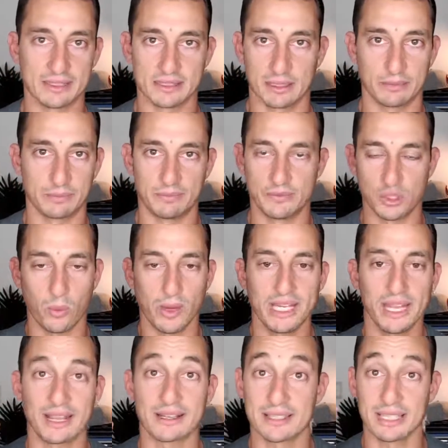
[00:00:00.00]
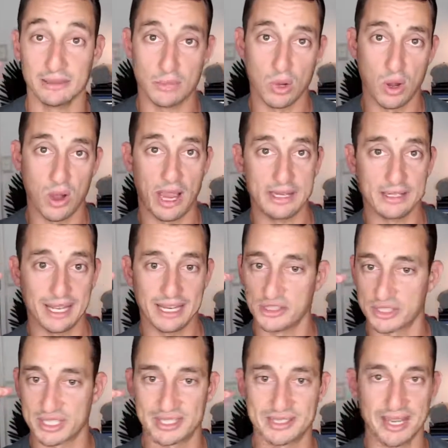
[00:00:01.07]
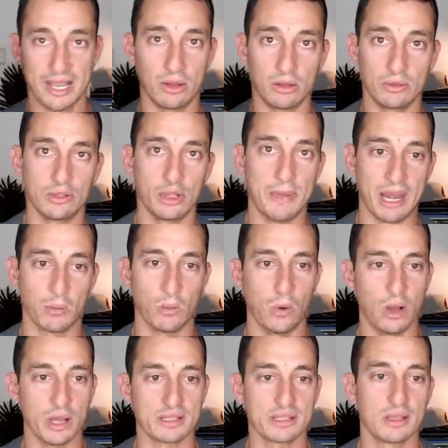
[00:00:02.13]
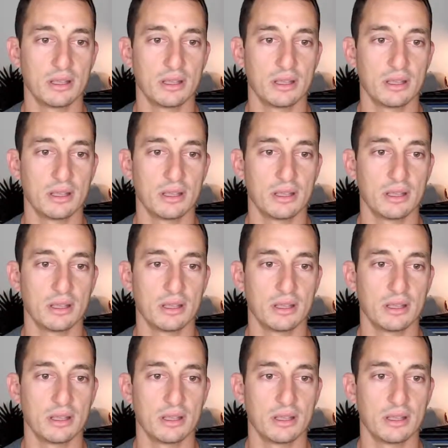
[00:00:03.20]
a 20x in mind and just sell no matter what?